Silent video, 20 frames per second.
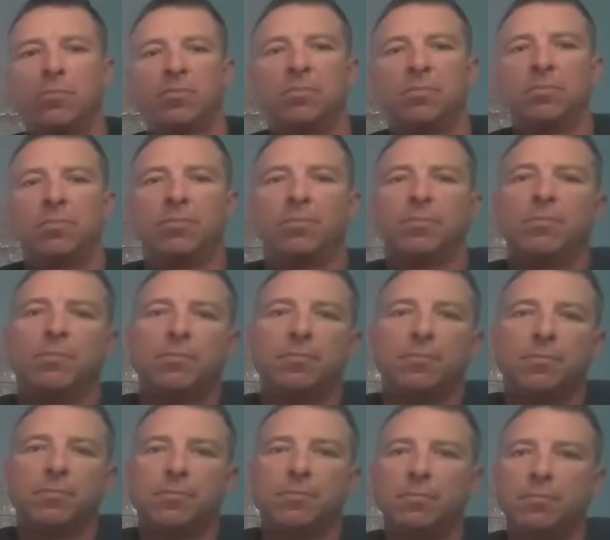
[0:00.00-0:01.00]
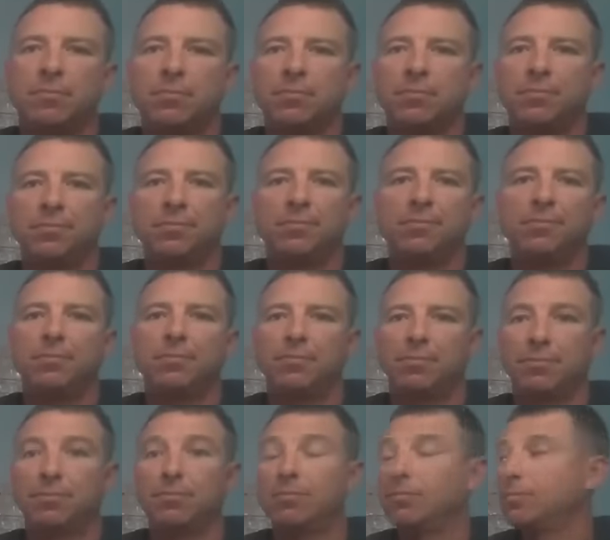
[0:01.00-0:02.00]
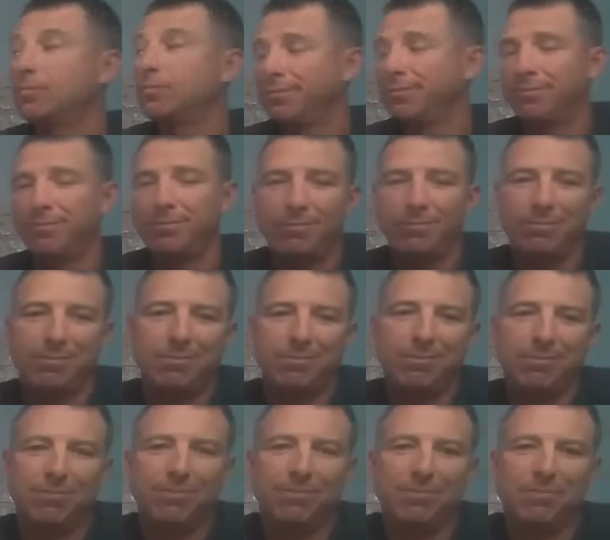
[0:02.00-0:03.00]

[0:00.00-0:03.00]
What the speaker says: The person shown says nothing.